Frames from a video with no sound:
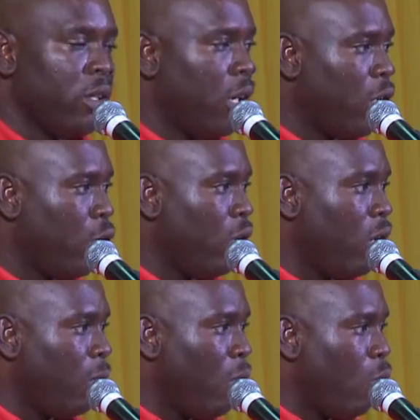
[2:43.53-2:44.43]
ago,
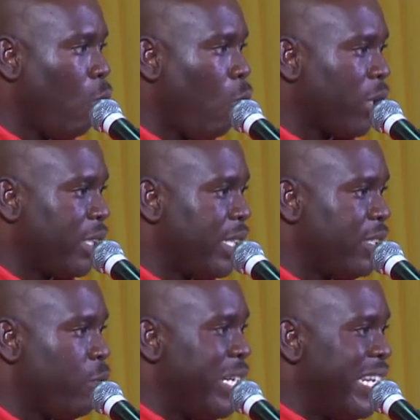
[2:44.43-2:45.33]
about what it
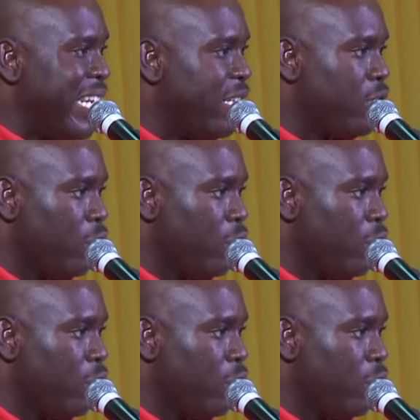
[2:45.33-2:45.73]
is we need to